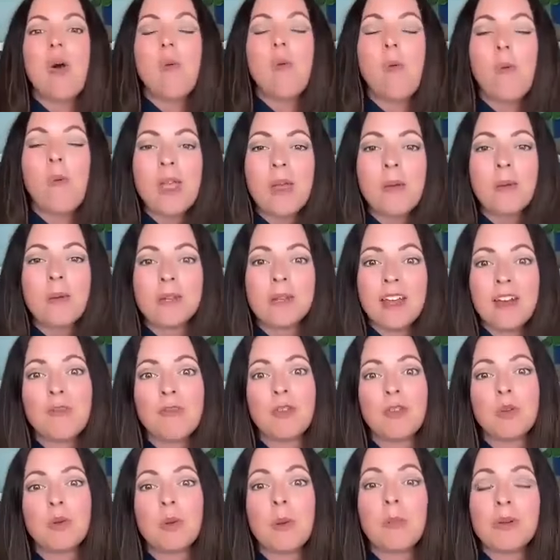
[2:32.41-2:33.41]
We would
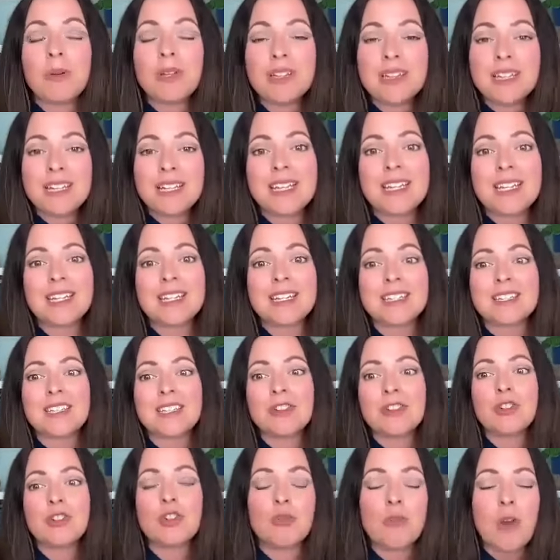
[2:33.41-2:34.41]
love you to please
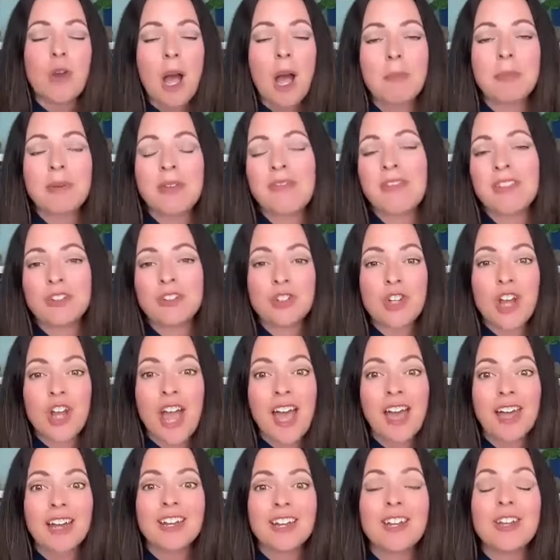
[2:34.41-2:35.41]
drop in the
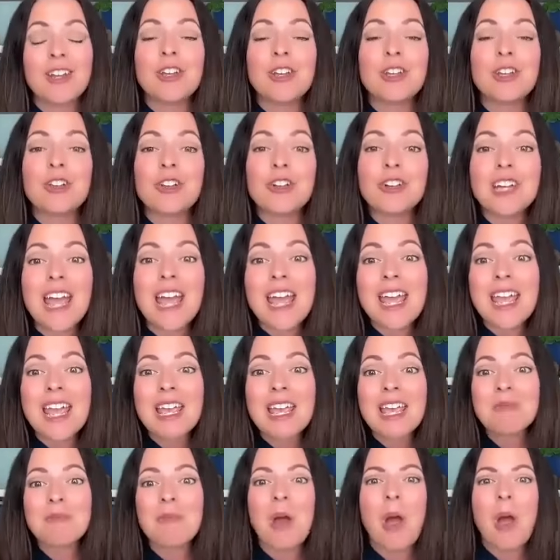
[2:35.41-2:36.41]
chat your
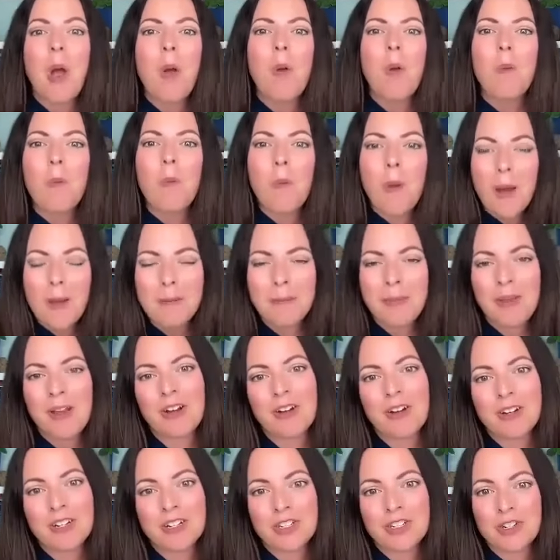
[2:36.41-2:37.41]
name, what
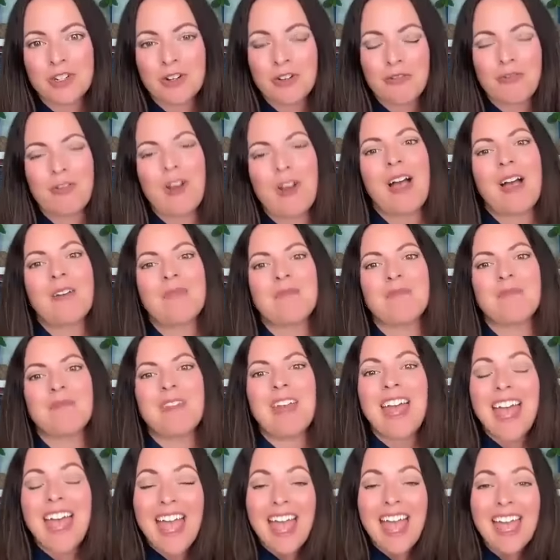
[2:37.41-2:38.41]
parish you're
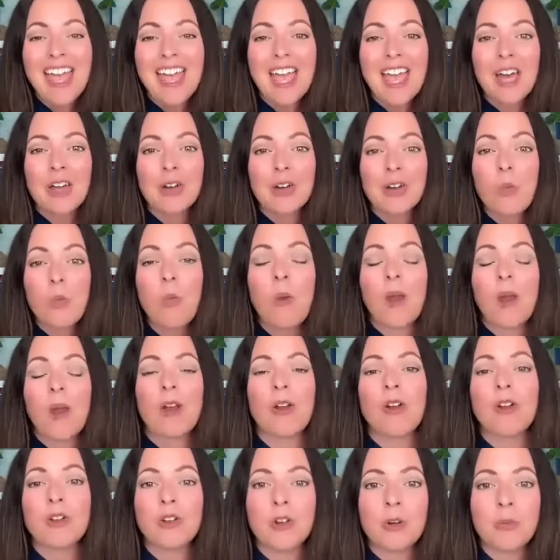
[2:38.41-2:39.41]
from, and
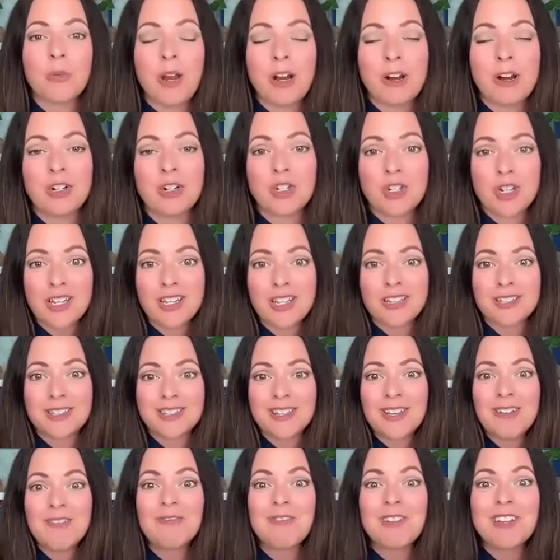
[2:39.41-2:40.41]
where your parish is.
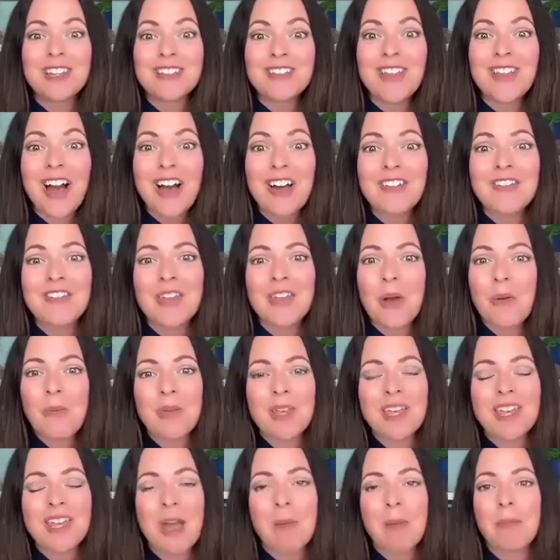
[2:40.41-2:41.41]
We love that
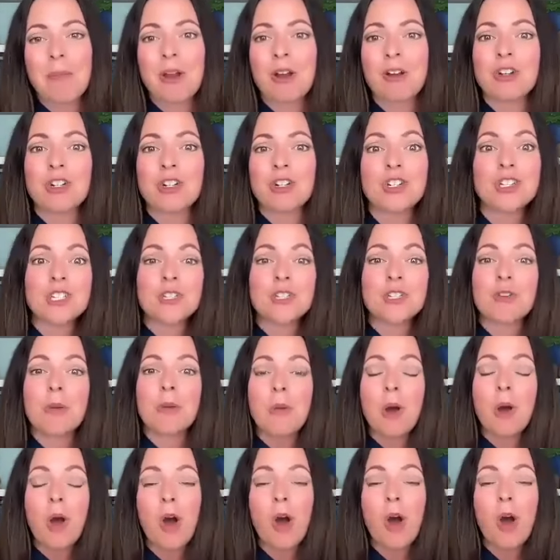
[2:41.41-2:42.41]
we get parishes
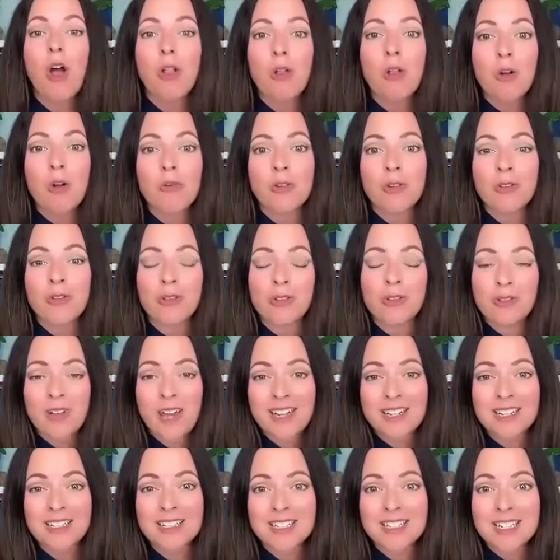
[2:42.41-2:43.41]
from all over the
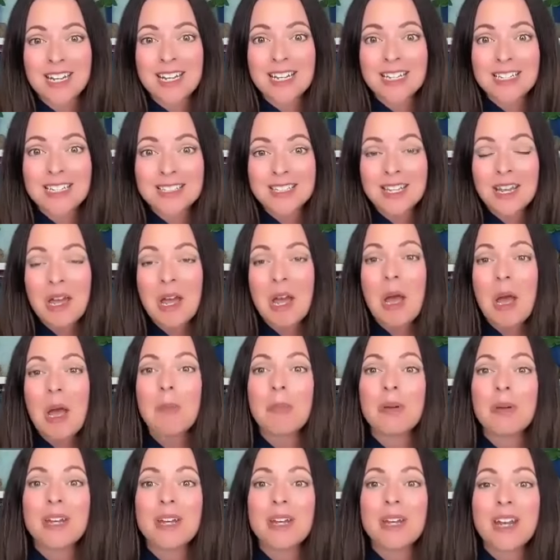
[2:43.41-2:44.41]
United States,
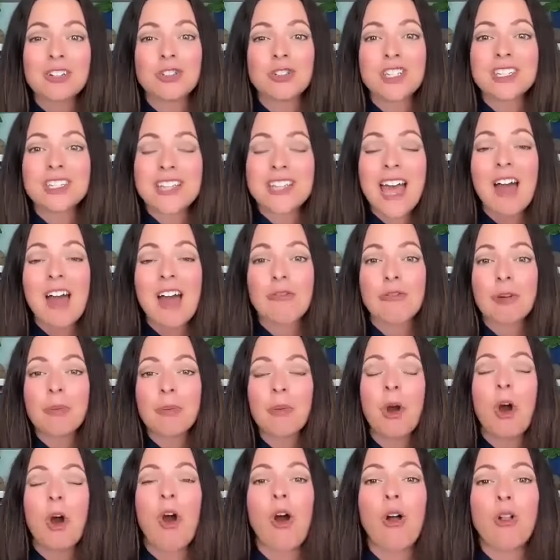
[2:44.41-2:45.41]
but not just that,
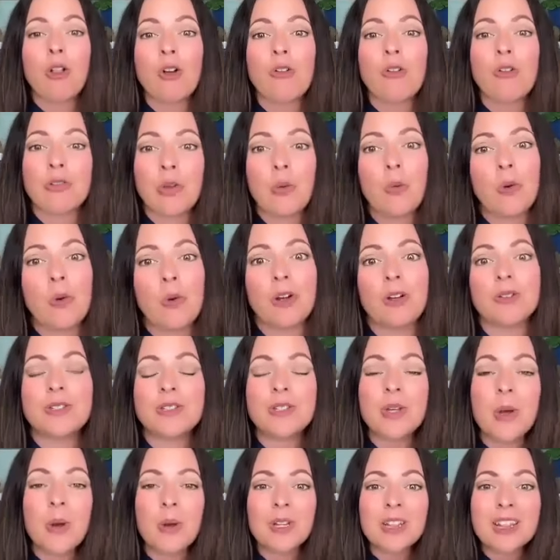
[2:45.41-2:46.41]
from all over the
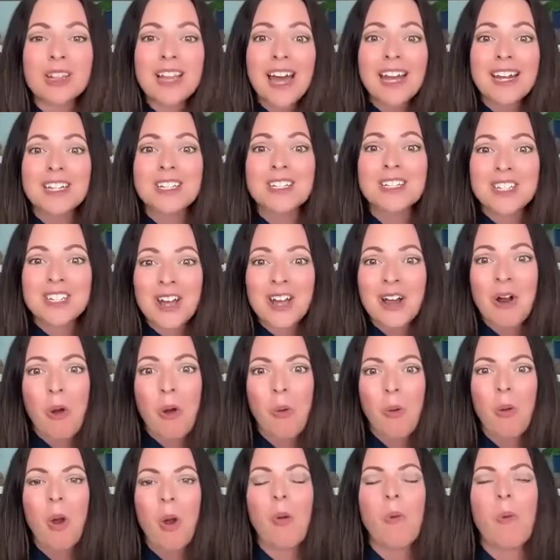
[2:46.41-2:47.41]
world. So let us
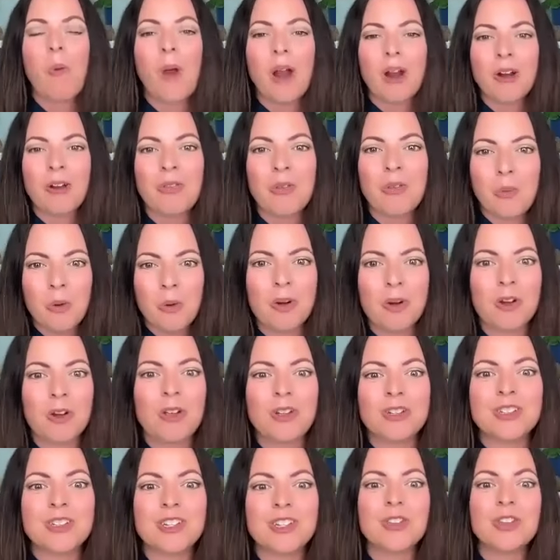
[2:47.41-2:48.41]
know where in the
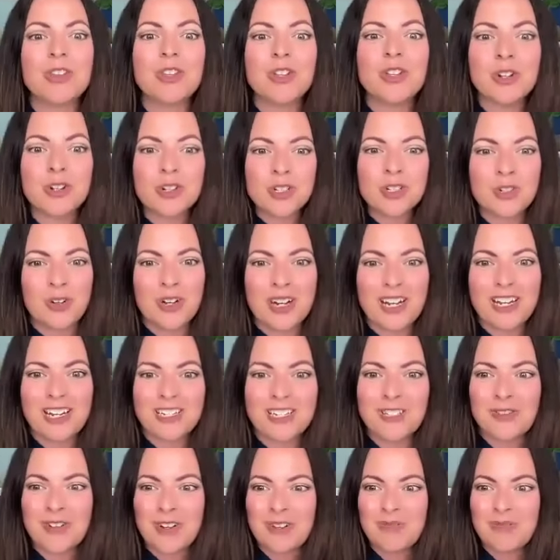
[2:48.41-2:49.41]
world you're
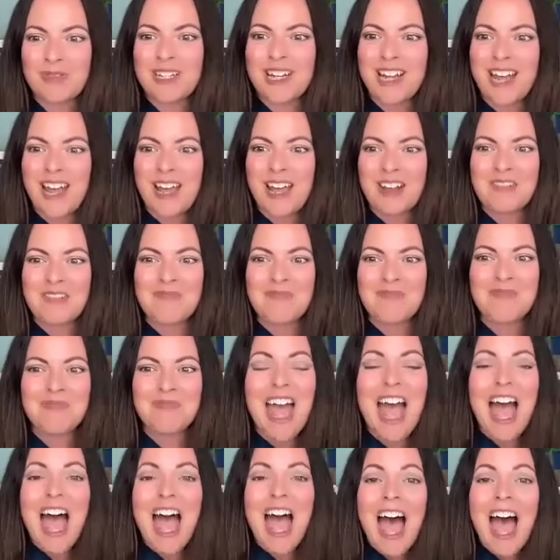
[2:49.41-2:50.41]
joining us from today.
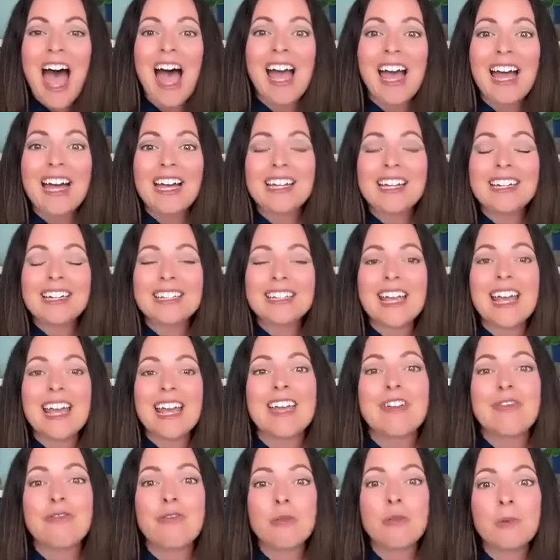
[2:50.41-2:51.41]
And
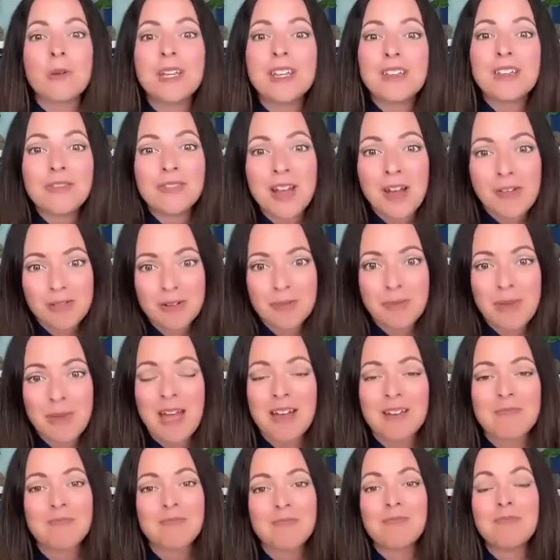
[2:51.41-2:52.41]
if we've never
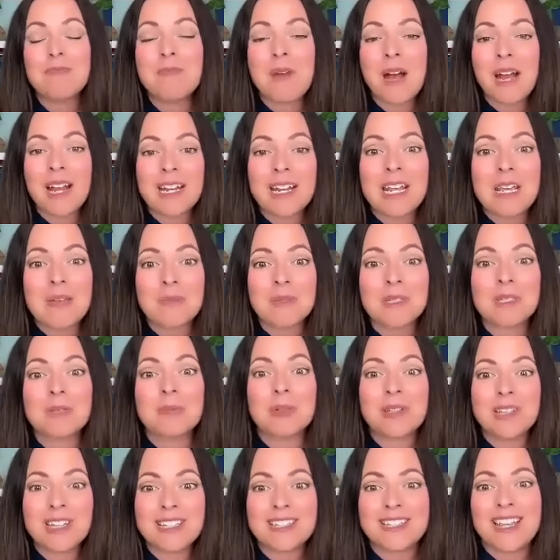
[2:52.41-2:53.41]
met, my name is
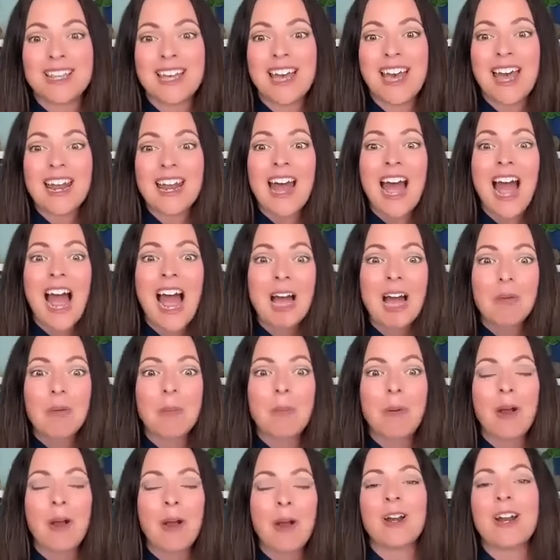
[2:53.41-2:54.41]
Melissa, and I'm
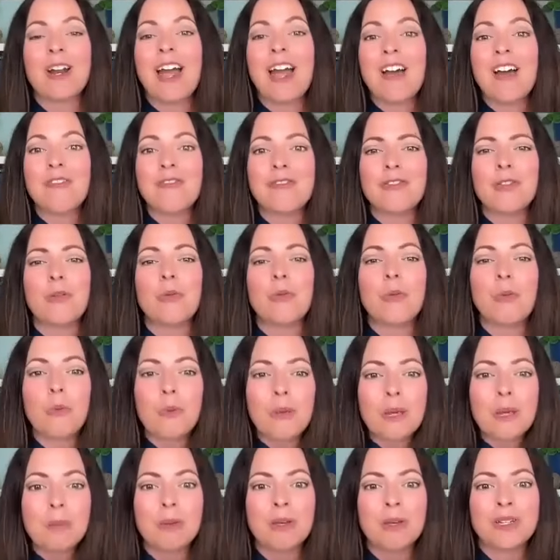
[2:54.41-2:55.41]
a part of the
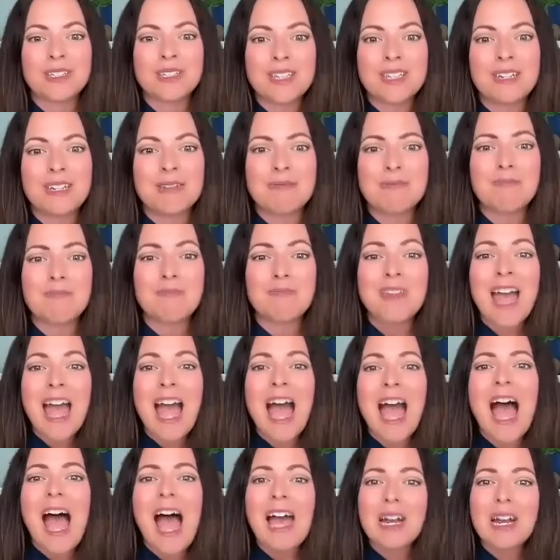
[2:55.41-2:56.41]
Rebuilt team.
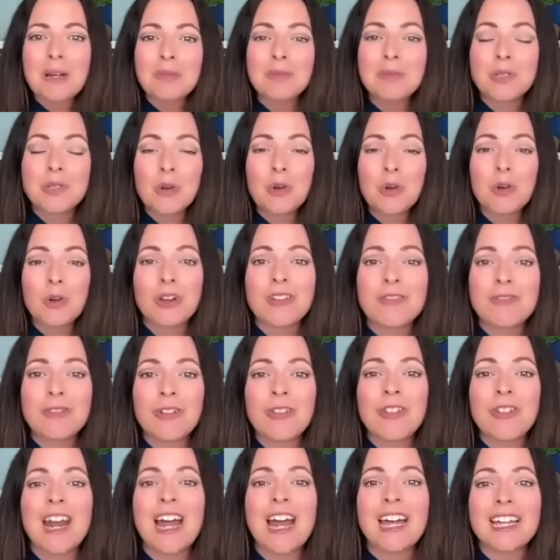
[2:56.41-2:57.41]
And I'm so
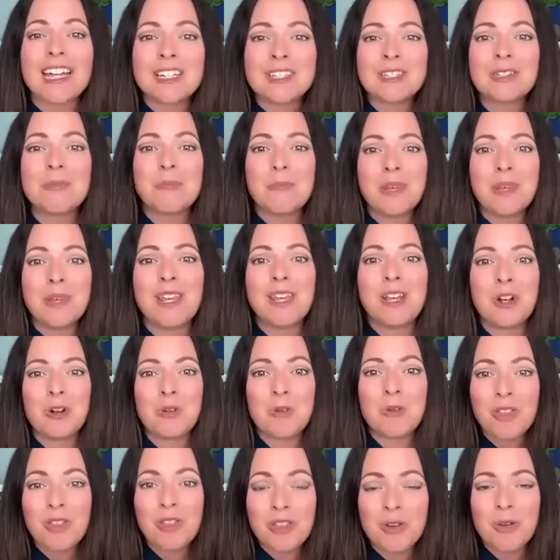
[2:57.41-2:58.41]
grateful that I get to be
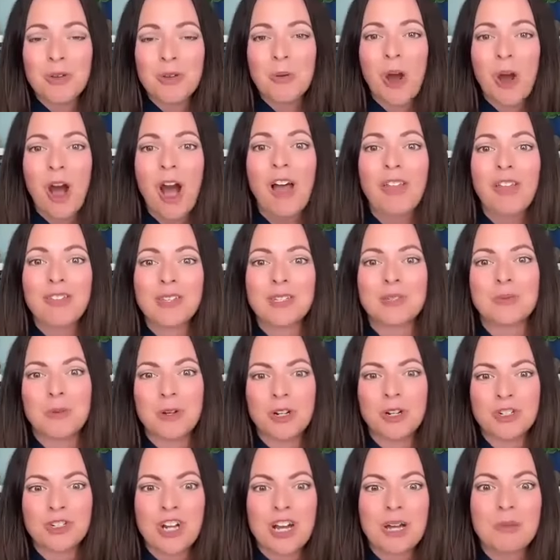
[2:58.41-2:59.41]
here with you on these
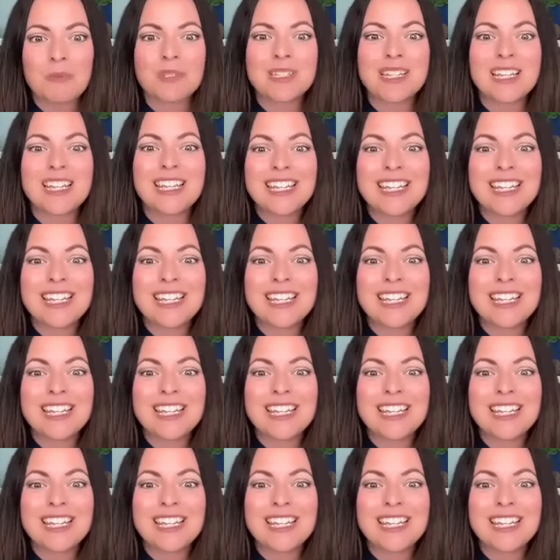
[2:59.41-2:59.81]
workshops